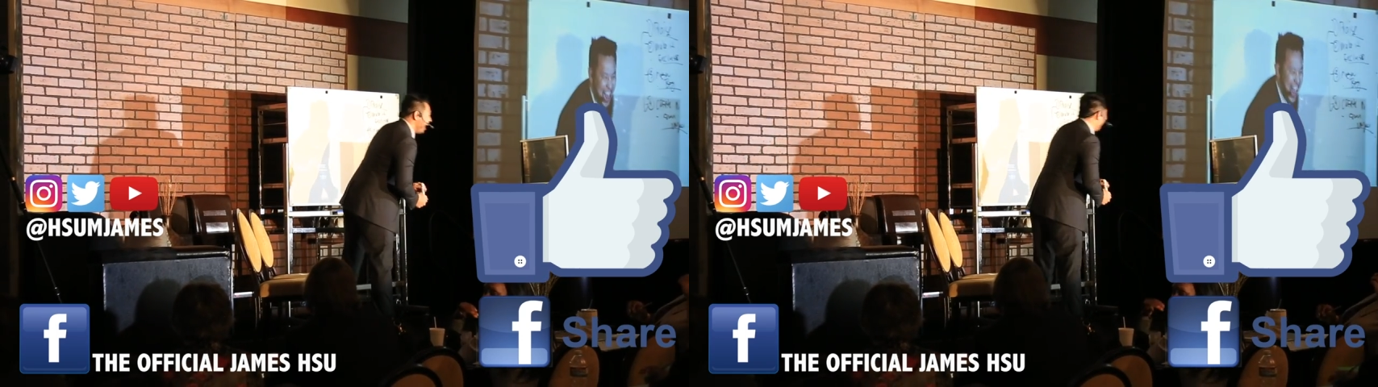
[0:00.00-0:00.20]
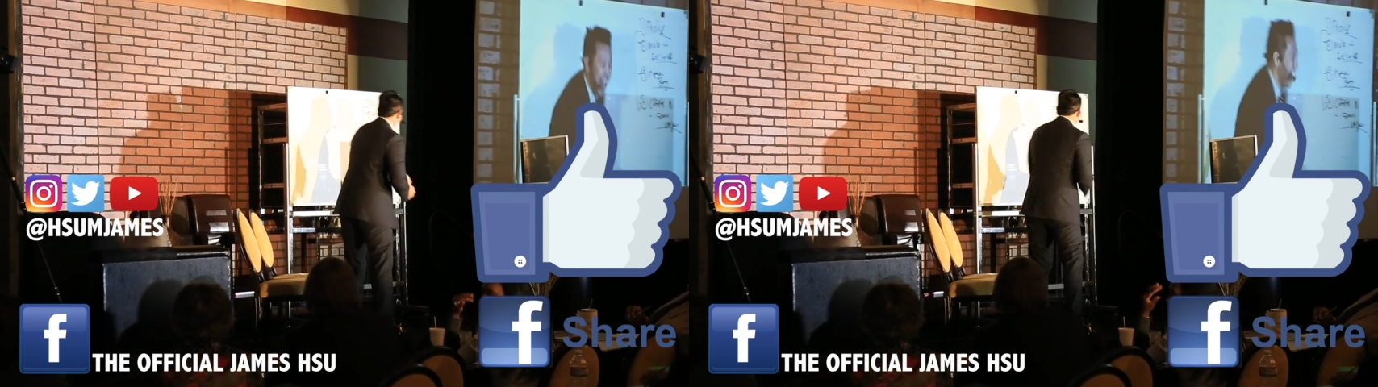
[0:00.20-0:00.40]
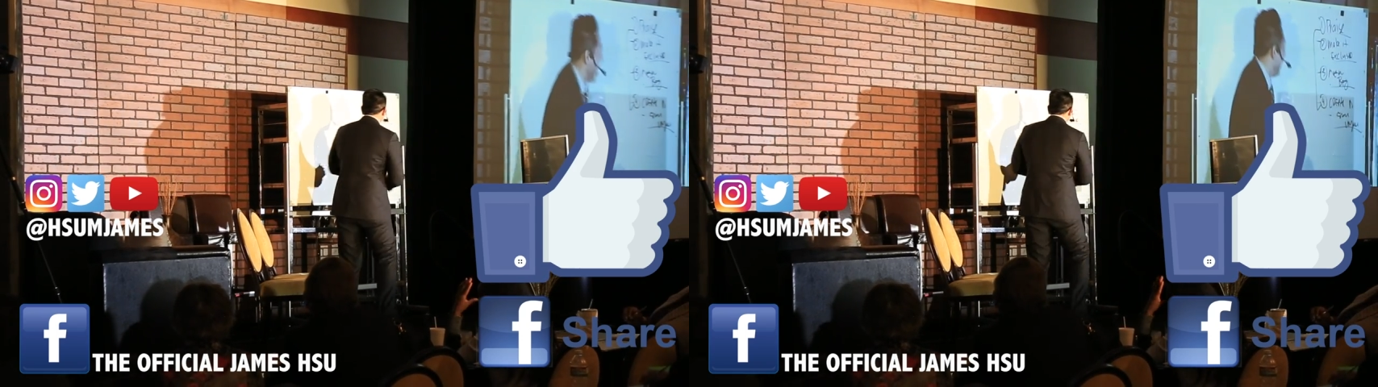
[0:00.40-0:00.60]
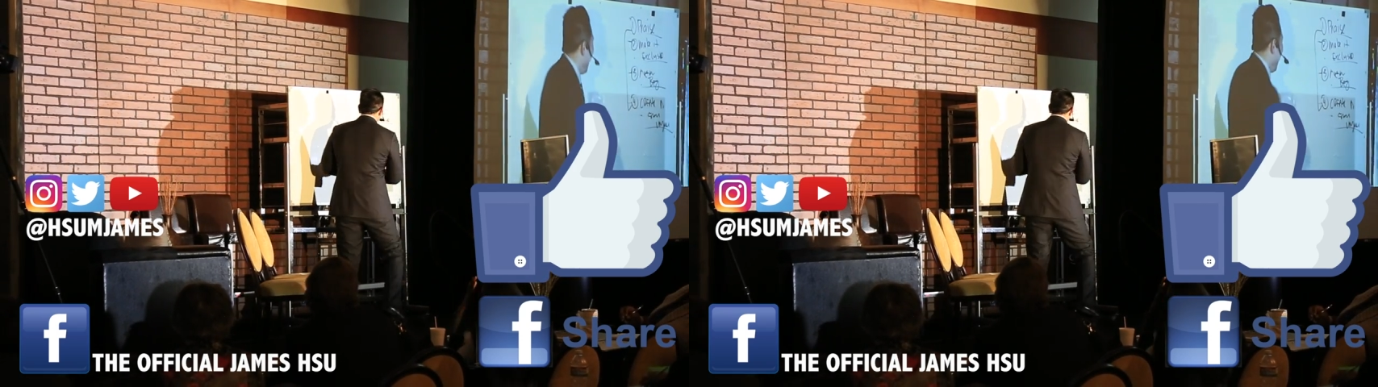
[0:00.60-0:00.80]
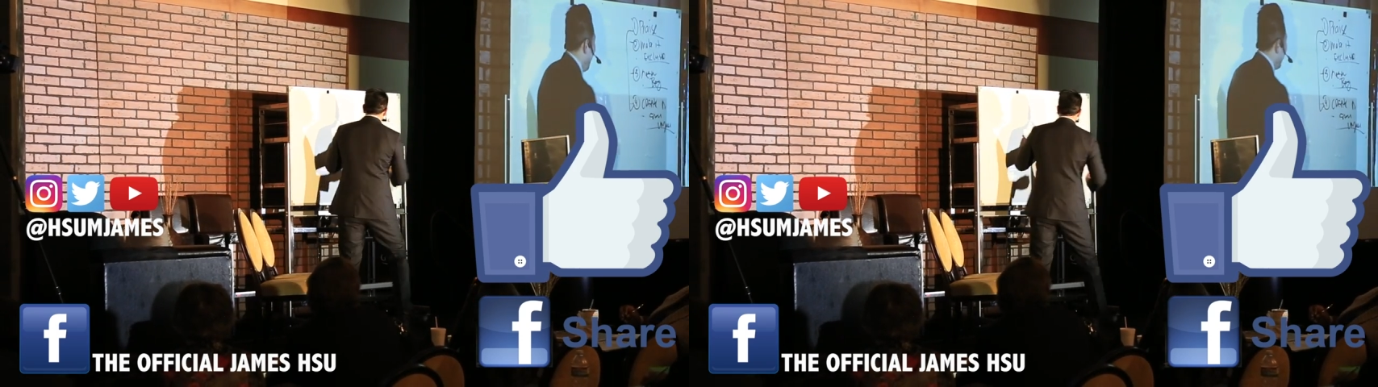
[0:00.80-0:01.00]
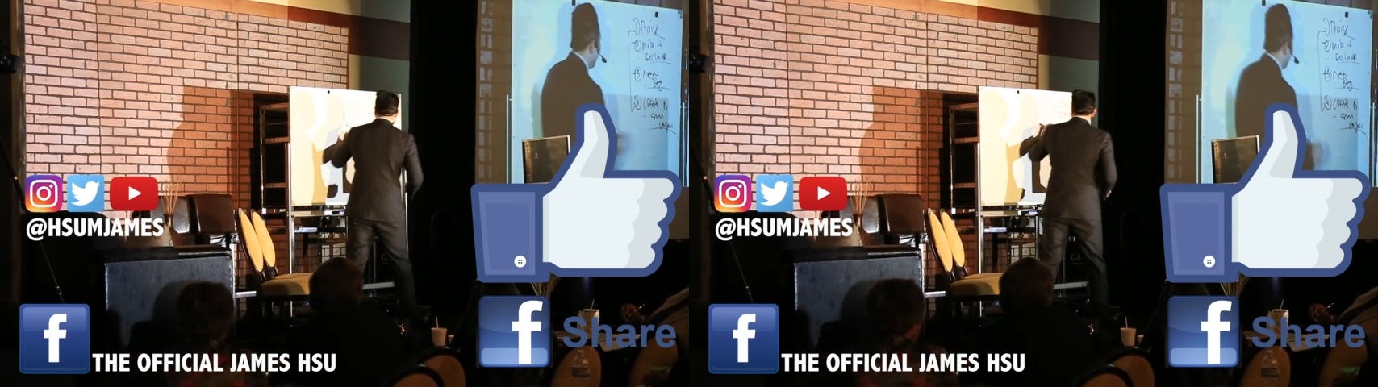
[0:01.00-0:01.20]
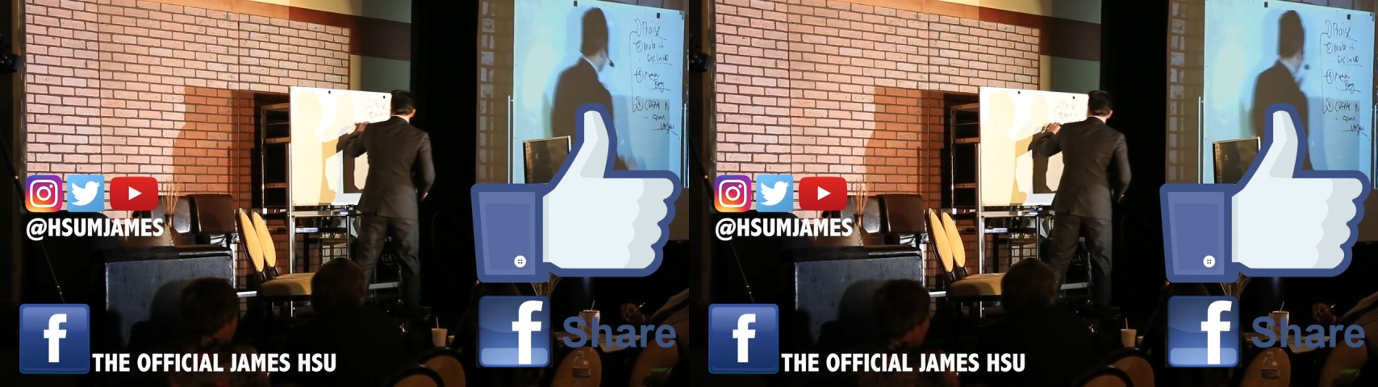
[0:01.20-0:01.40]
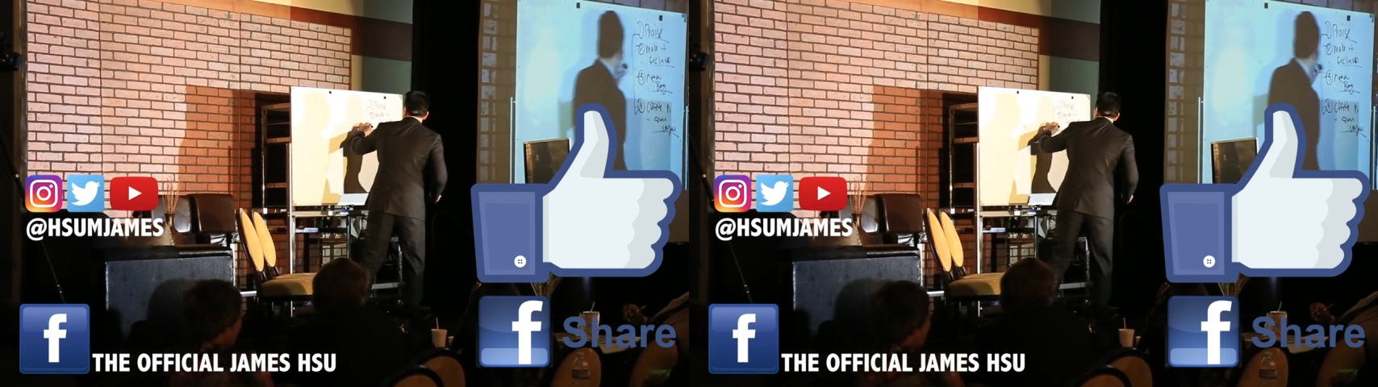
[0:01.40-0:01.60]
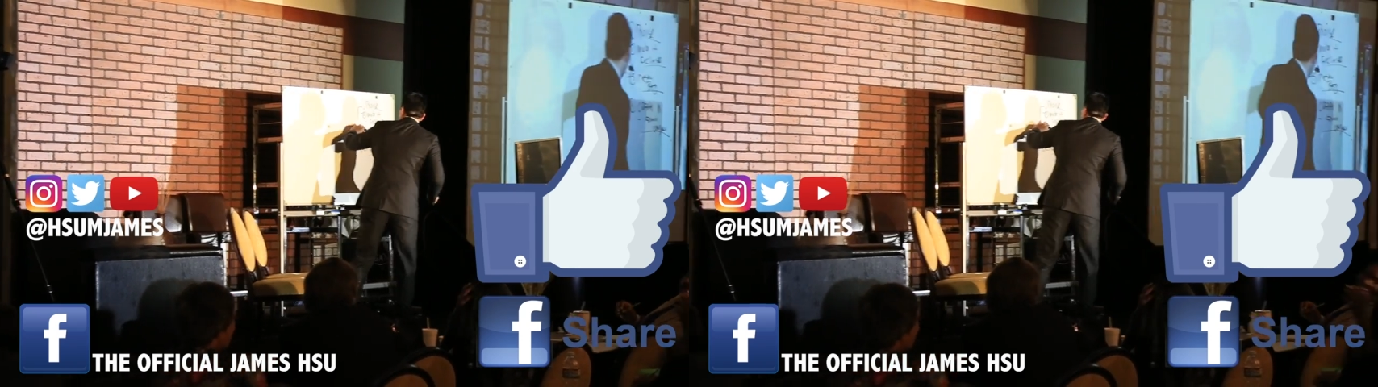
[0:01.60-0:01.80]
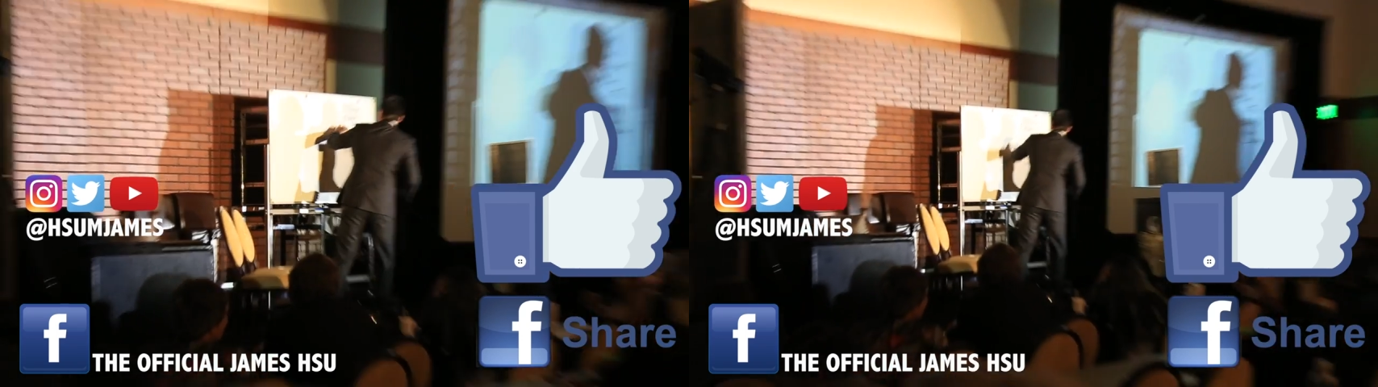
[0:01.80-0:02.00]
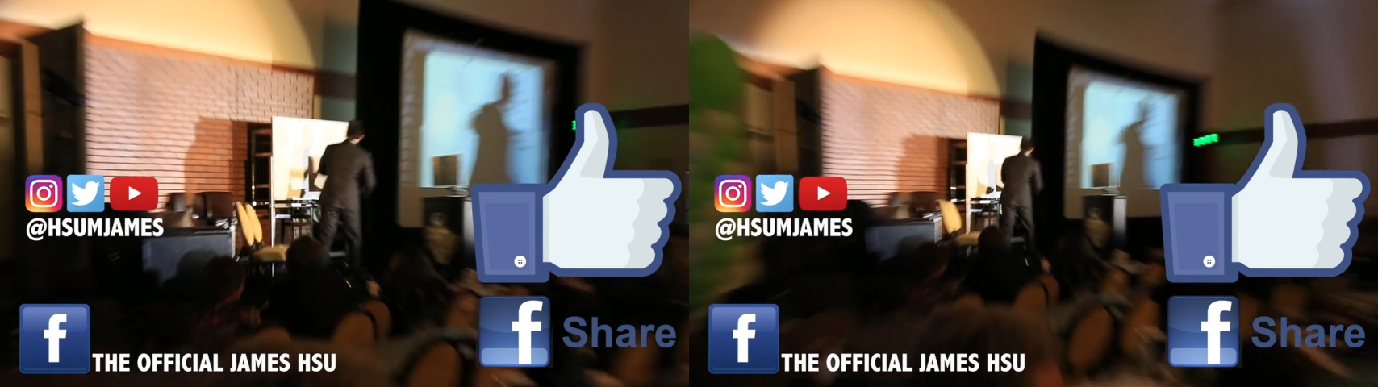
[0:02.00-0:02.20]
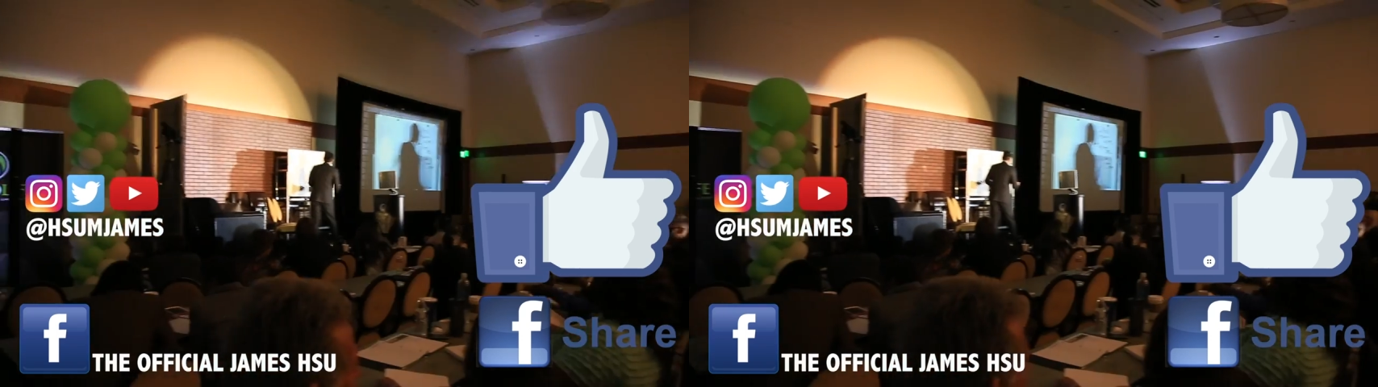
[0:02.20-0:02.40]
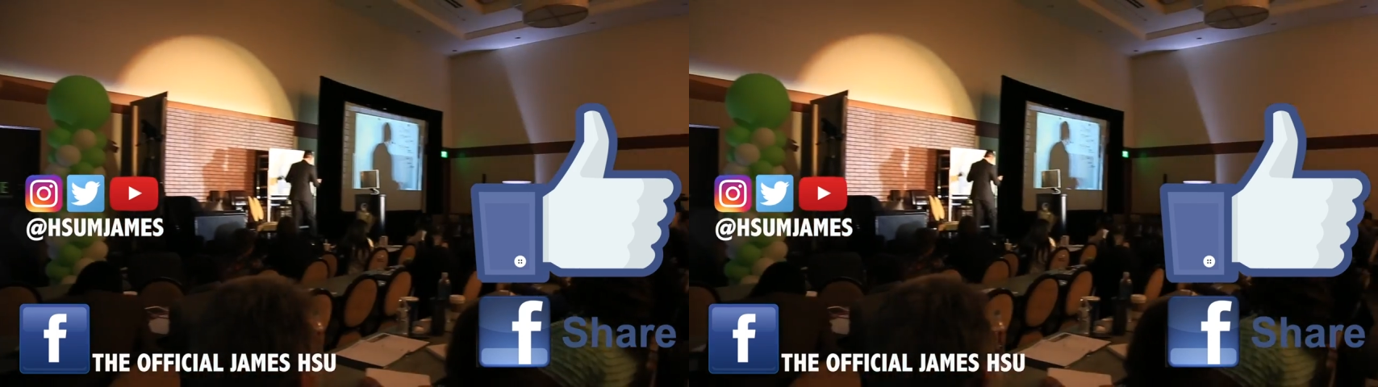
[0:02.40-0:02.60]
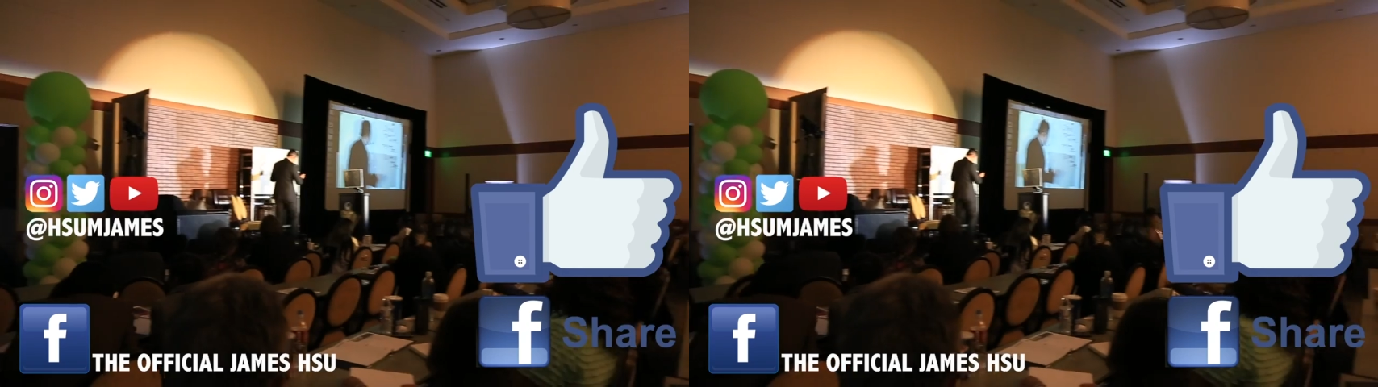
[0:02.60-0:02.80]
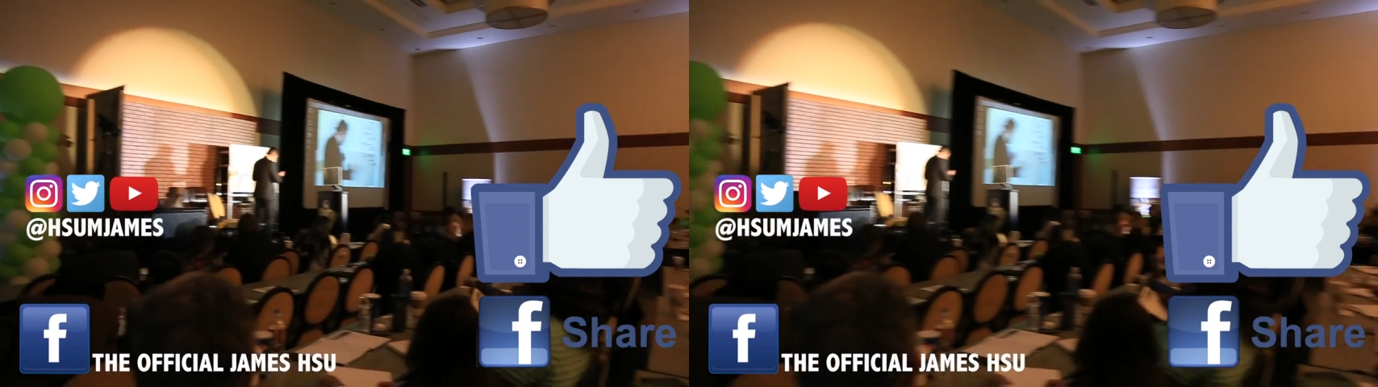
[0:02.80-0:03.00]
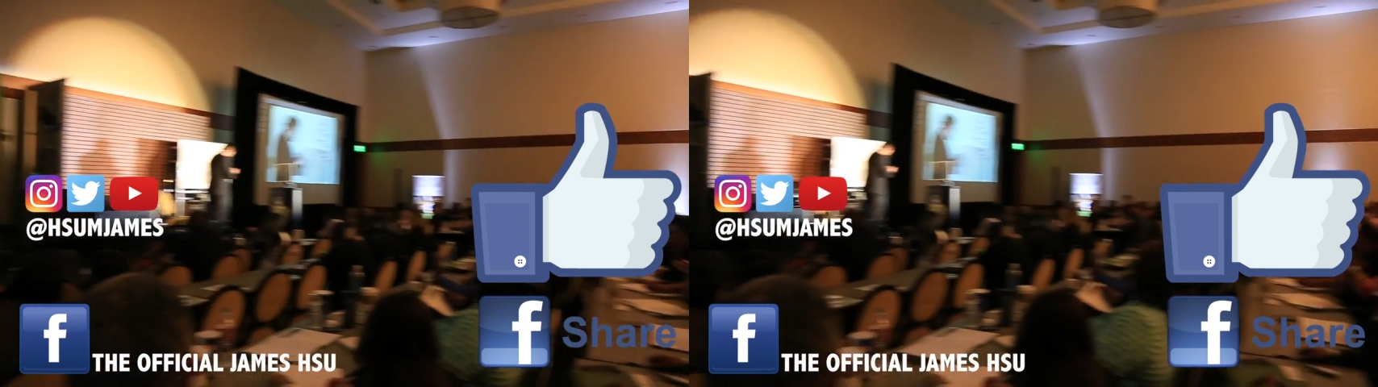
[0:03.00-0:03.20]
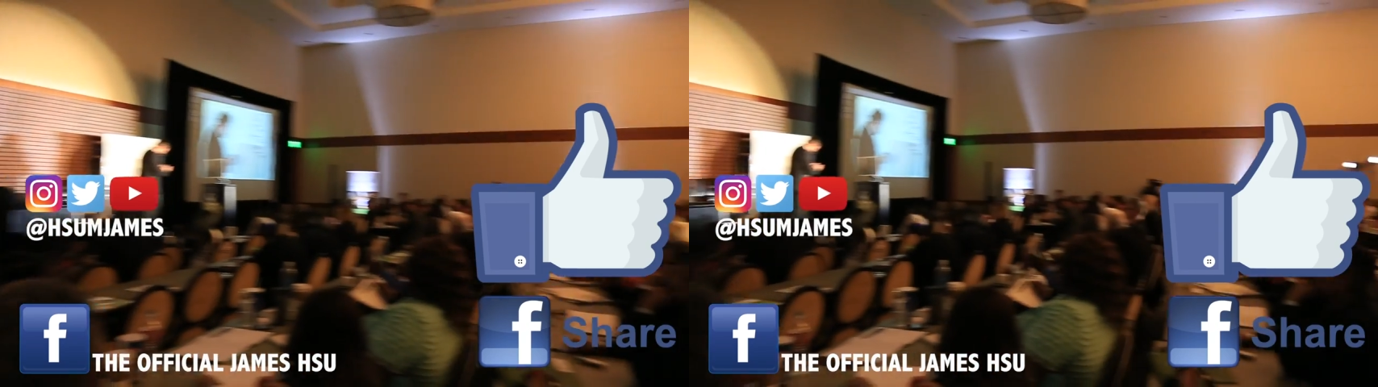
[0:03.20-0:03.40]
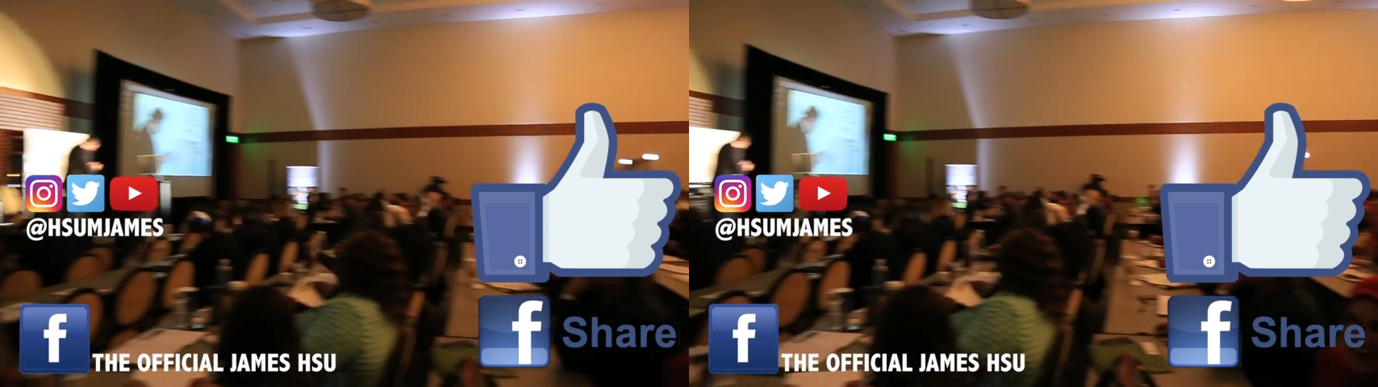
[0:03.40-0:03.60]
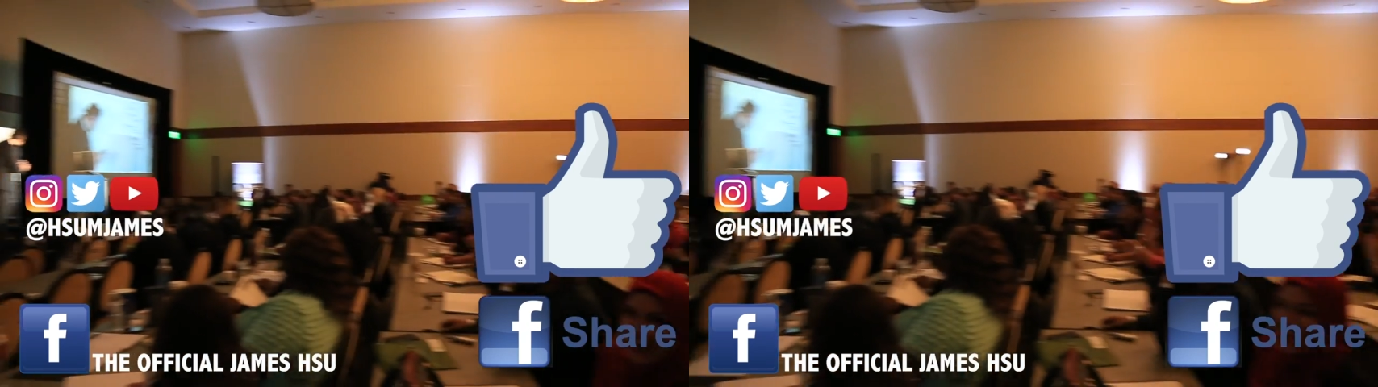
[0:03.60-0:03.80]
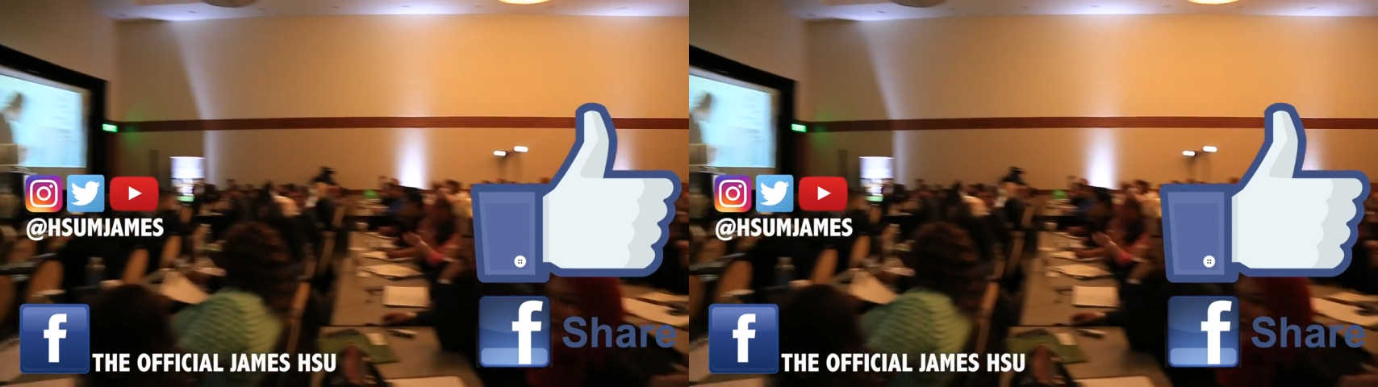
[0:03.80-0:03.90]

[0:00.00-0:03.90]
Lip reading: Nobody's mouth can be seen.